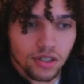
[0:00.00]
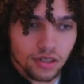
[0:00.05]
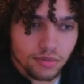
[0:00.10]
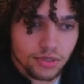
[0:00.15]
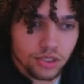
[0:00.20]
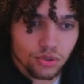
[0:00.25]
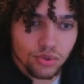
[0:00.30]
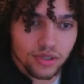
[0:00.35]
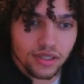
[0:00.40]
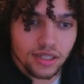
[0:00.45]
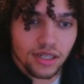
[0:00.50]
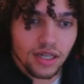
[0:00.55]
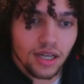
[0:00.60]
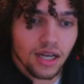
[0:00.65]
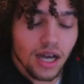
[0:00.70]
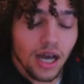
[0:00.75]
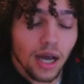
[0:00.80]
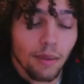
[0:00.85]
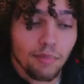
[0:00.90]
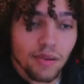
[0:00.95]
to be doing
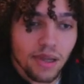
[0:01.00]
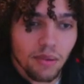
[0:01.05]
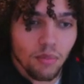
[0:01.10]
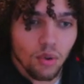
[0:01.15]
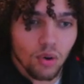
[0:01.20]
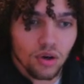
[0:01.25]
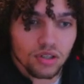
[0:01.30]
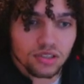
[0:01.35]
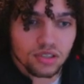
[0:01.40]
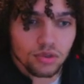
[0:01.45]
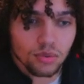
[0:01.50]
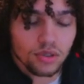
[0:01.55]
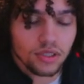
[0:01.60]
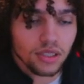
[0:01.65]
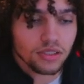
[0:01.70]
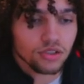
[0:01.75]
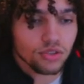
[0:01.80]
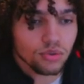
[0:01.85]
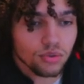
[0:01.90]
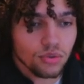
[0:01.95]
a bit more. So we
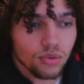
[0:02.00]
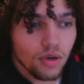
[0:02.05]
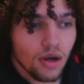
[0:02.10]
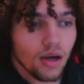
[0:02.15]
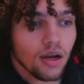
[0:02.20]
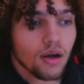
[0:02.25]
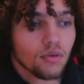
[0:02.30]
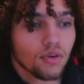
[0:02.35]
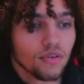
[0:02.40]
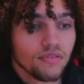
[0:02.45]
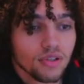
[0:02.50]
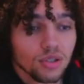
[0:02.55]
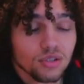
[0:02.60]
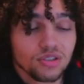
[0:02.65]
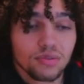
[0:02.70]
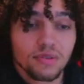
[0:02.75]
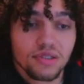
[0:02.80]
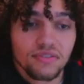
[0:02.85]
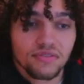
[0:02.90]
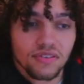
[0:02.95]
do reveal to
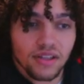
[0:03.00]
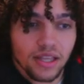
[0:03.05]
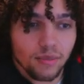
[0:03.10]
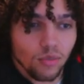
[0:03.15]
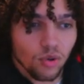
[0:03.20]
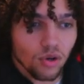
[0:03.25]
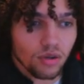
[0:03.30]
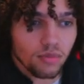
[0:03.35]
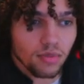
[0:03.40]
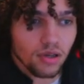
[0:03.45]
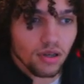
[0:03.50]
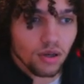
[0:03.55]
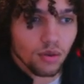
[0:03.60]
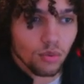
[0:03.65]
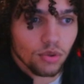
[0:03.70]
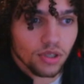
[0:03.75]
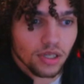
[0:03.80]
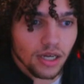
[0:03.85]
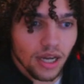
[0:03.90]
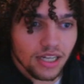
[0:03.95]
be Flame Orb.
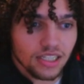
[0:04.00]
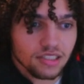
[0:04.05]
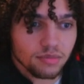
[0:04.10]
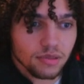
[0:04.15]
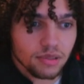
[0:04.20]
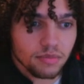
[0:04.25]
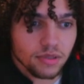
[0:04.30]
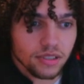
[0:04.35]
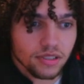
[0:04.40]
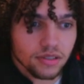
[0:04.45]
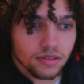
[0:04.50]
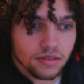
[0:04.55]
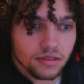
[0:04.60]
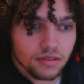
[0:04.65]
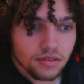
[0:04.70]
We're going to Ice Beam here.